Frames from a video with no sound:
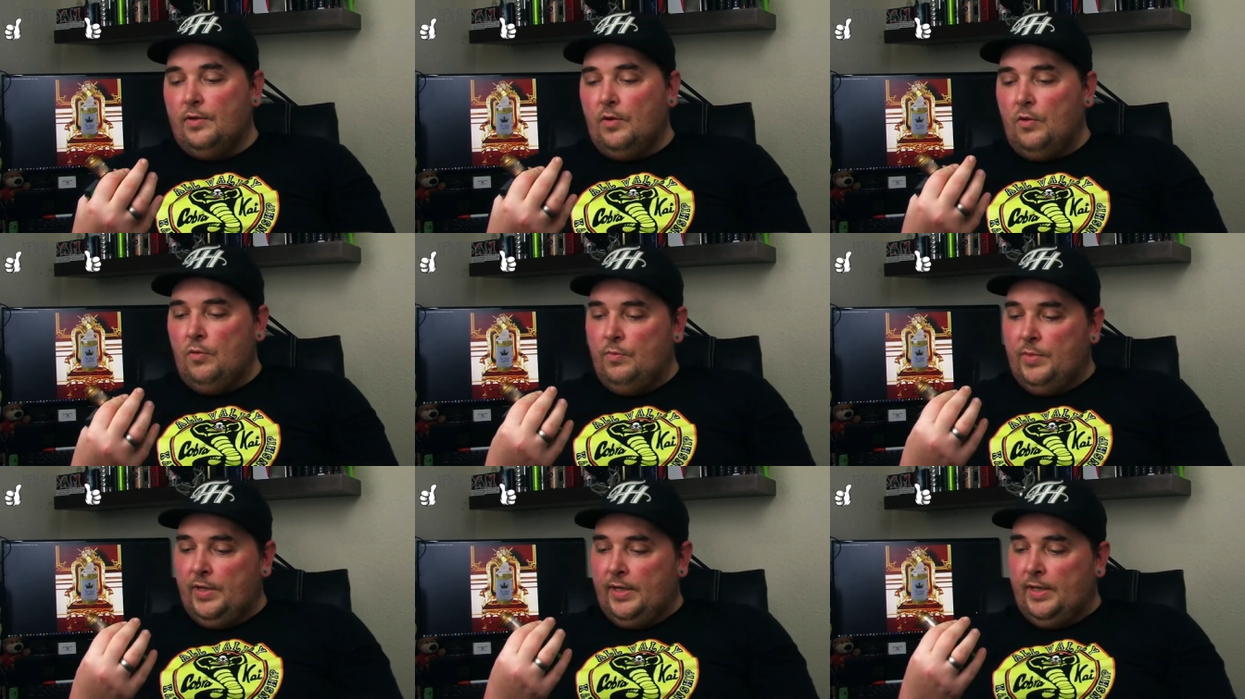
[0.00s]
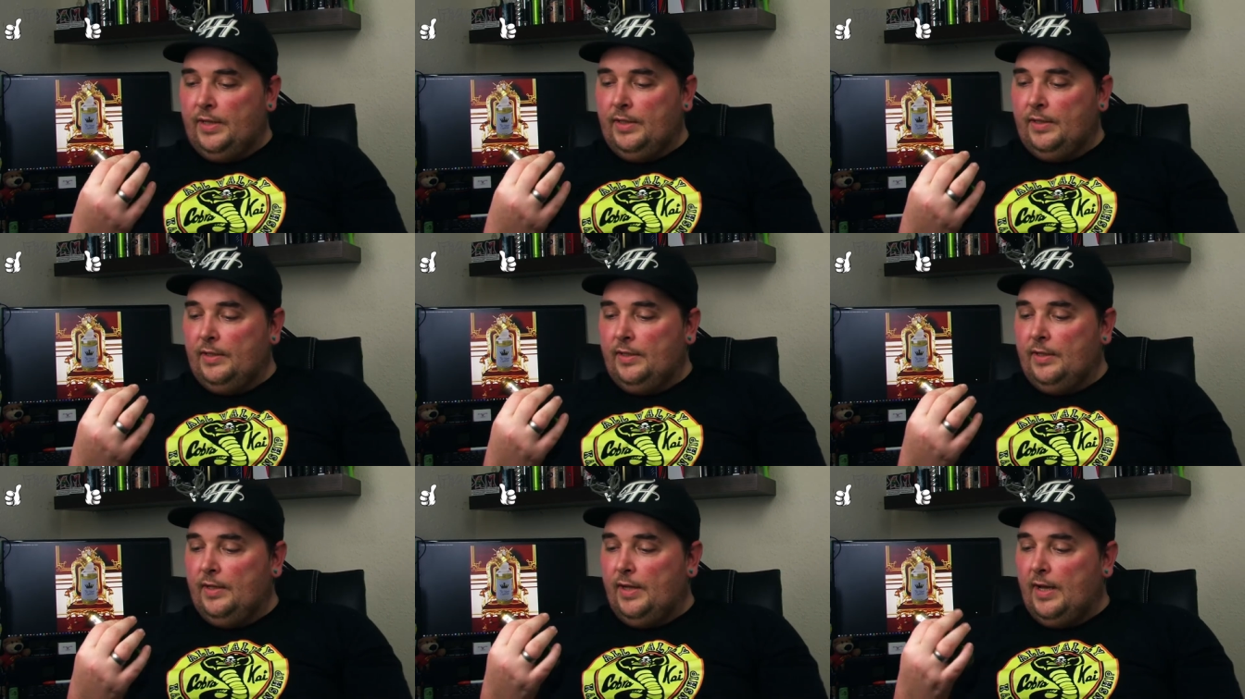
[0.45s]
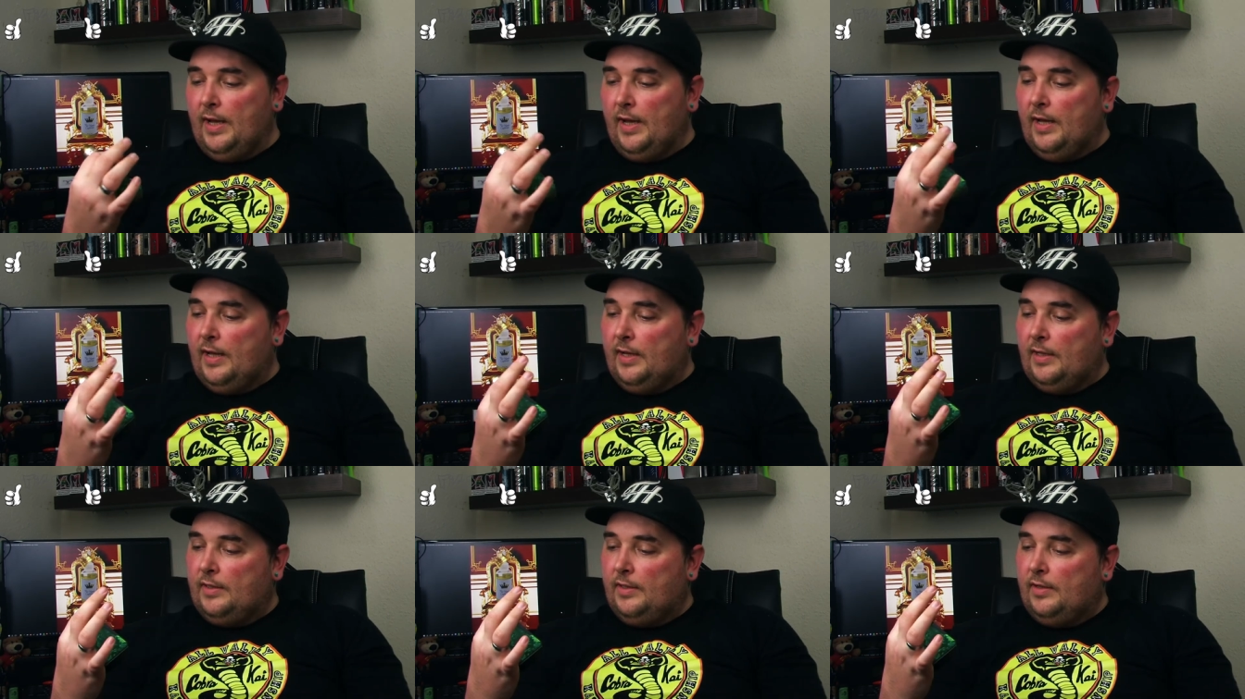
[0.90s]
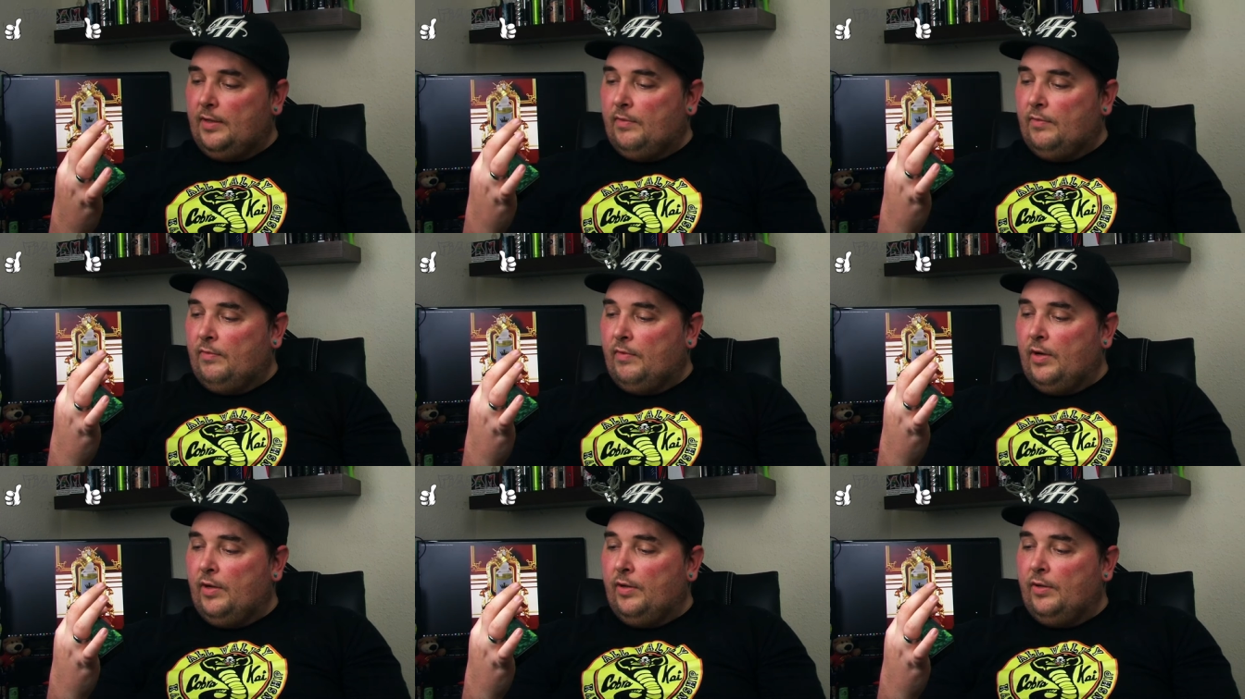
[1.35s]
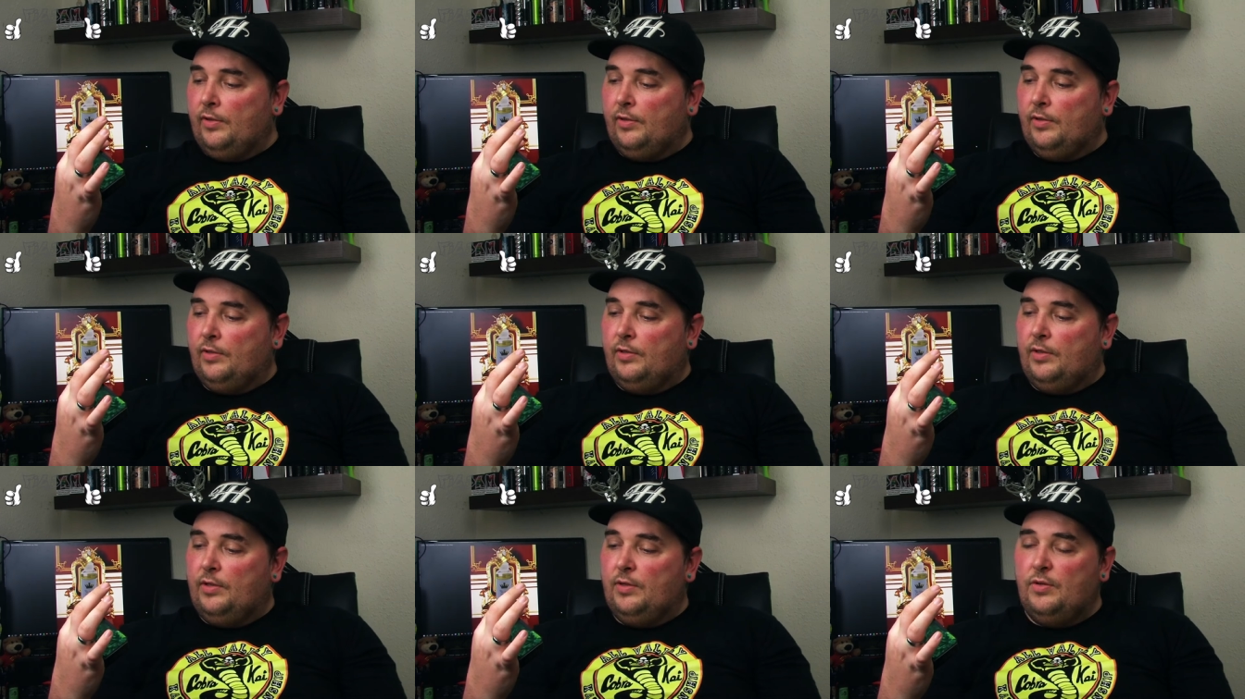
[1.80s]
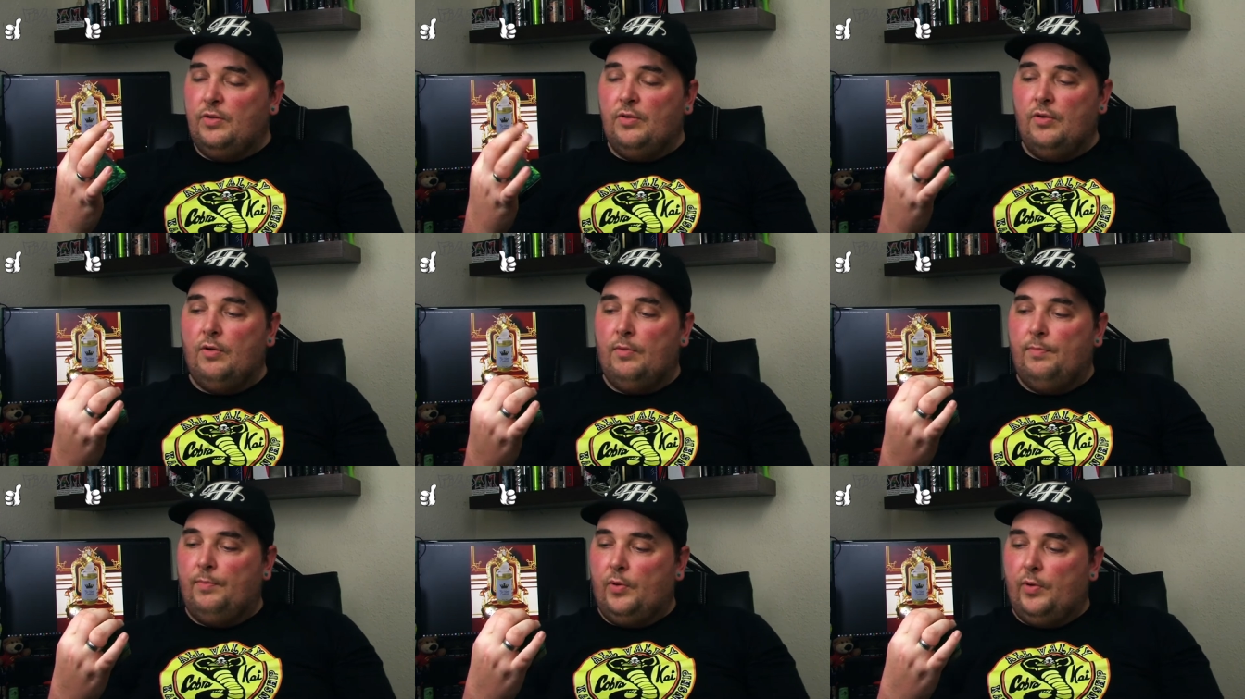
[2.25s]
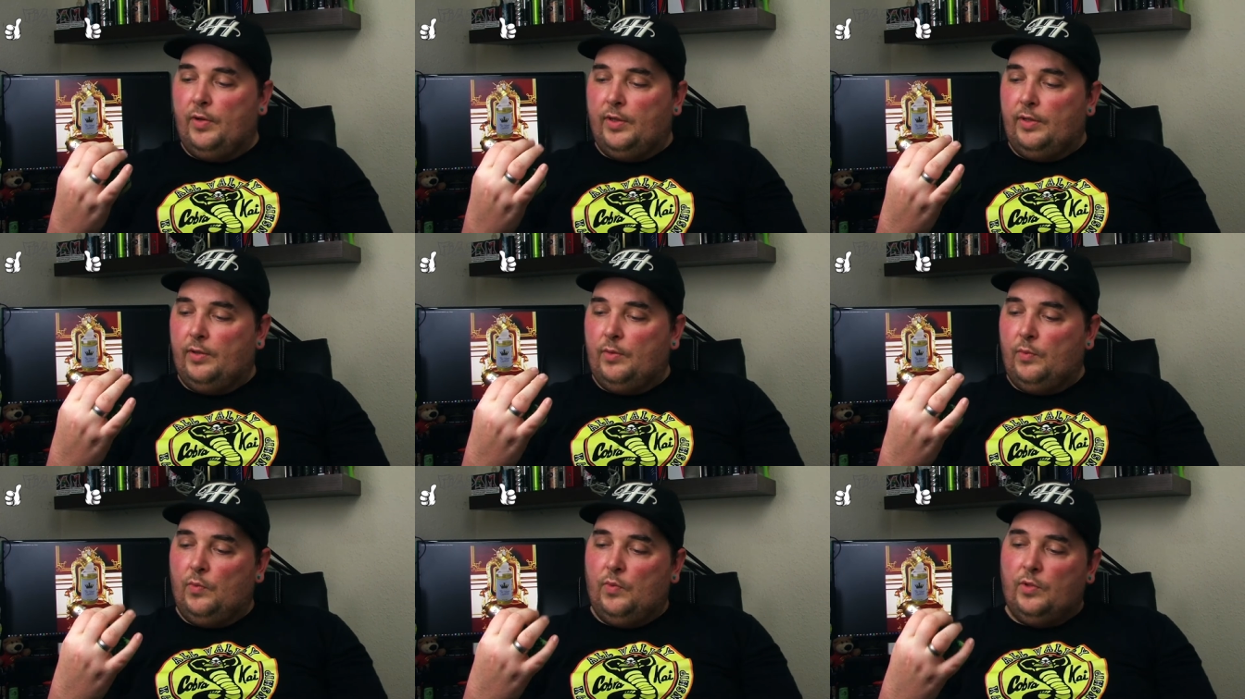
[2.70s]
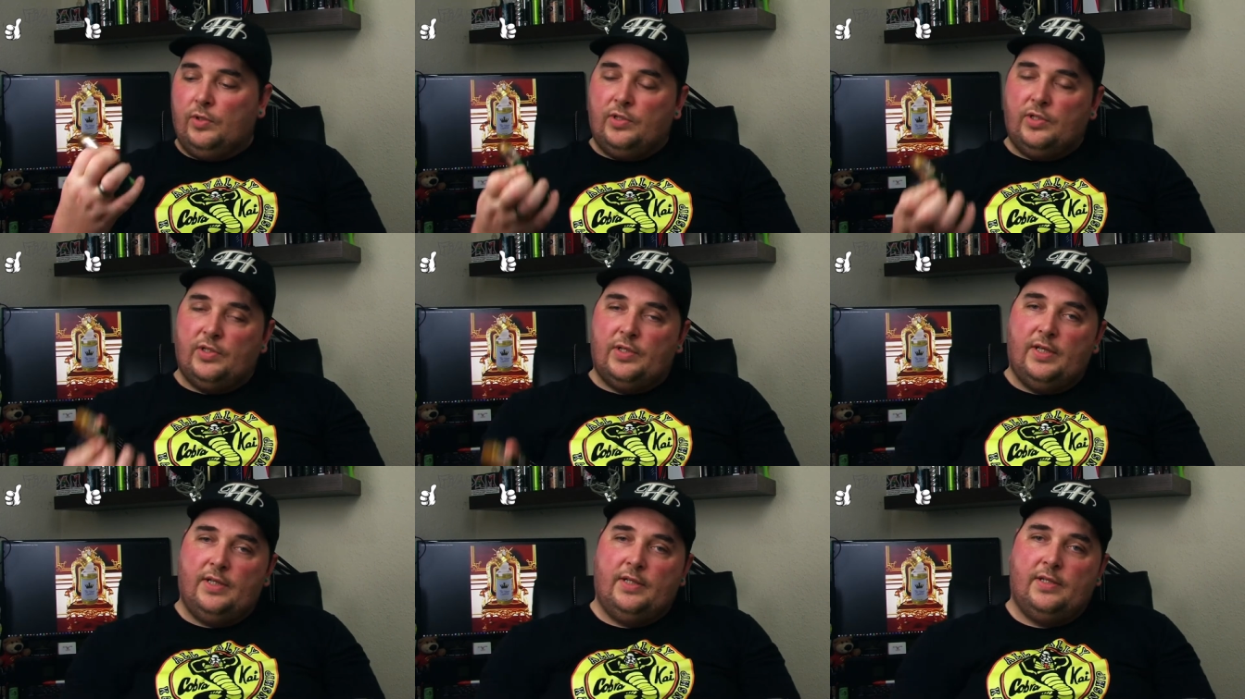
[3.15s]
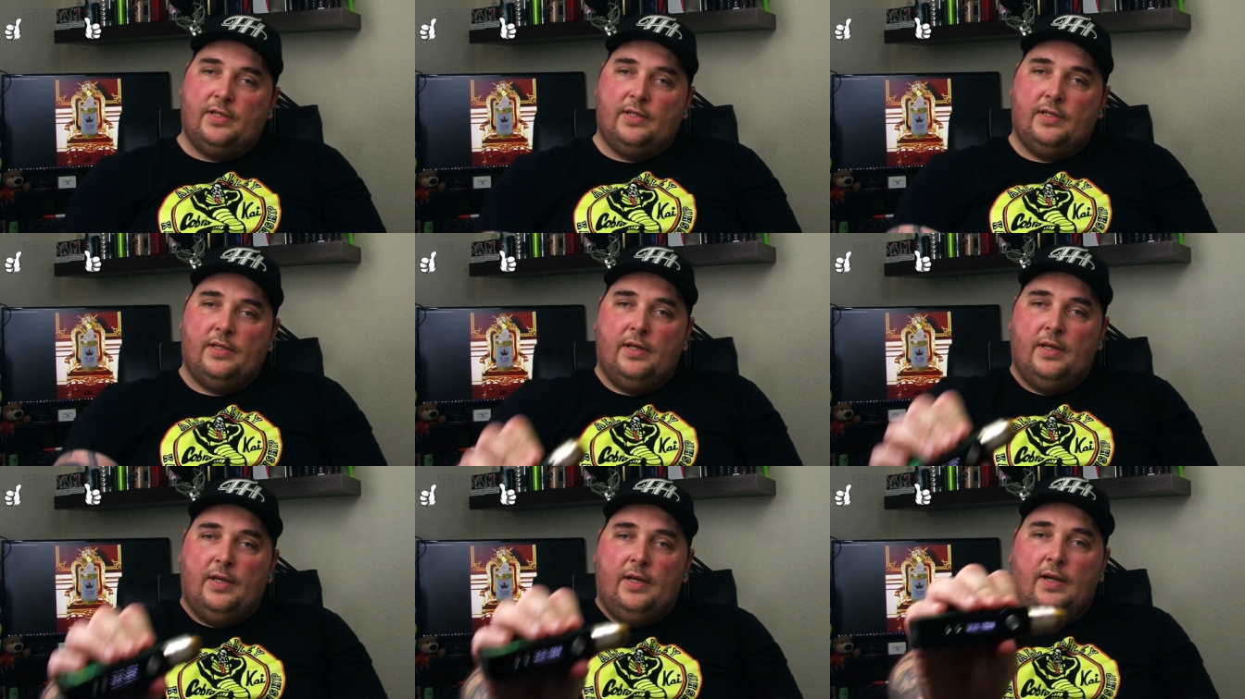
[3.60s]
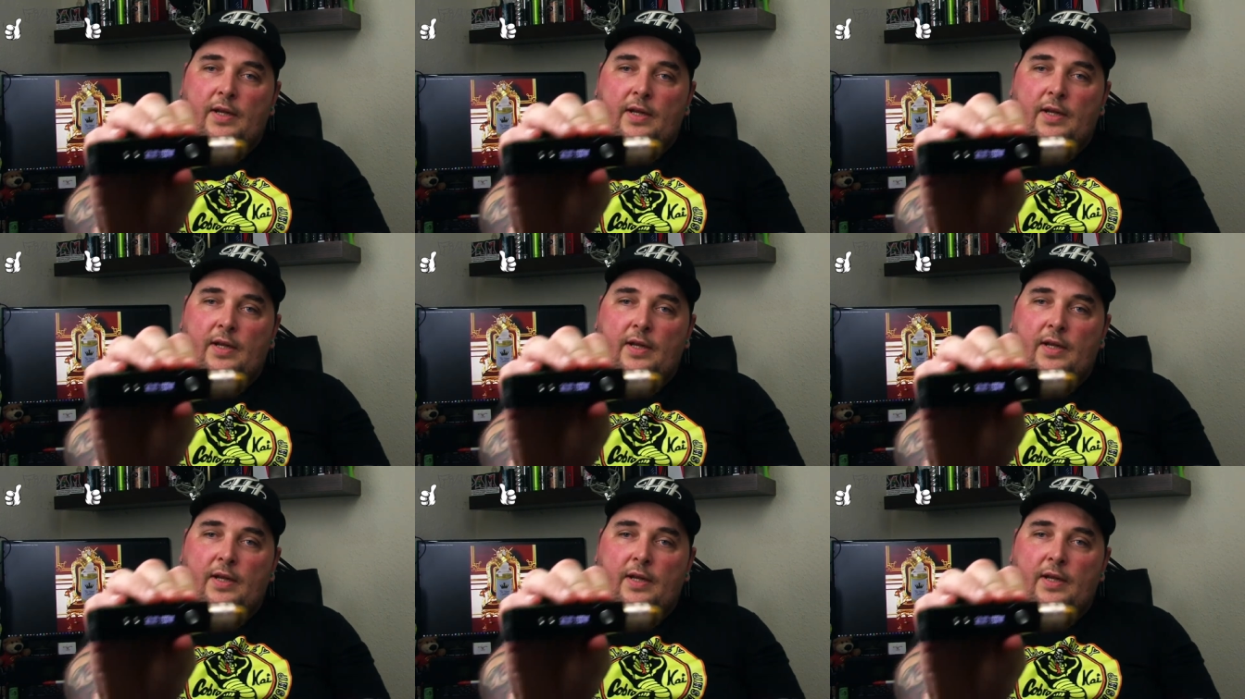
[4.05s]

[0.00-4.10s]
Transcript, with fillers: oming in at around 0.16,